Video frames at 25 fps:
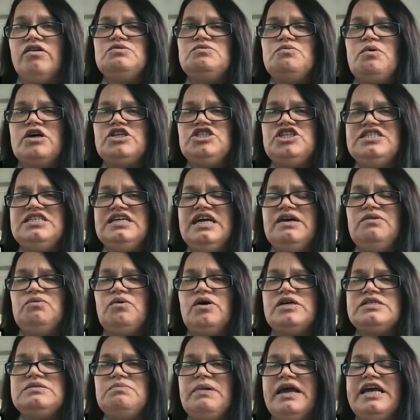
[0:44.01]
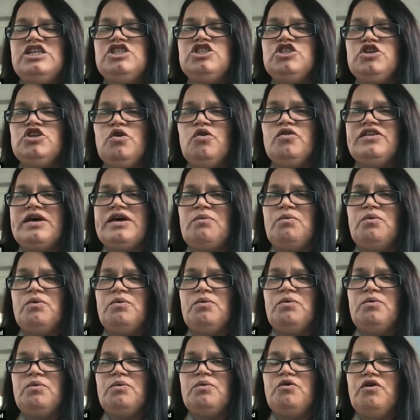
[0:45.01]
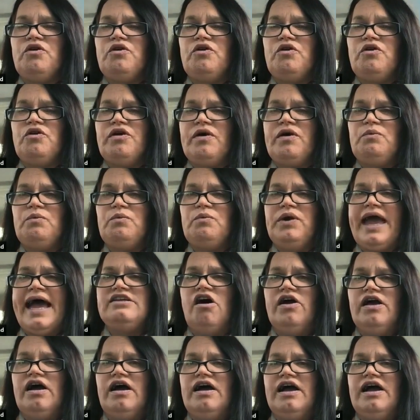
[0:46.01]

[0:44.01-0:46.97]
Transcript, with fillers: What she did was made sure that we're, we had I,